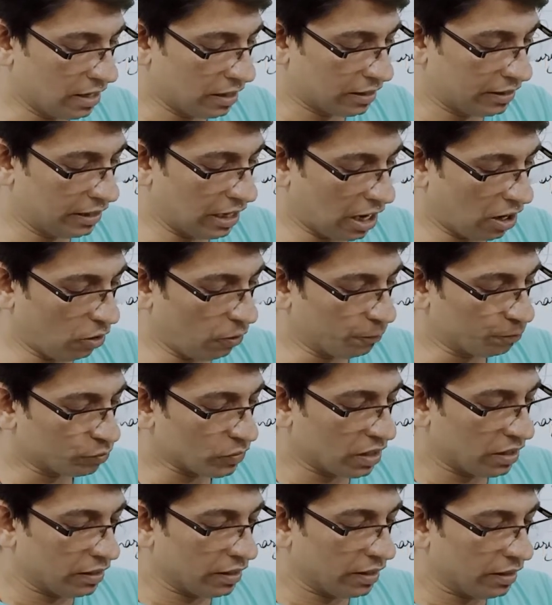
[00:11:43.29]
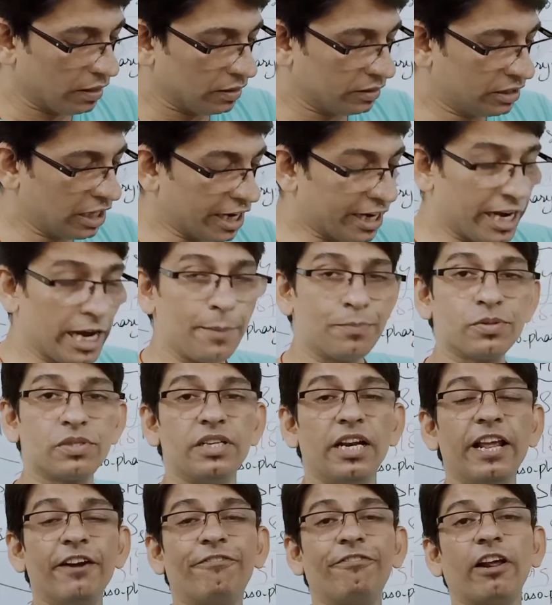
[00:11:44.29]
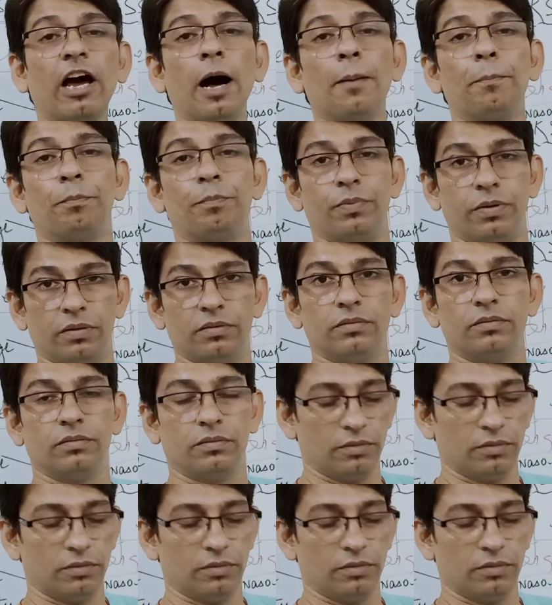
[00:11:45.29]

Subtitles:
Now the ribs lift up,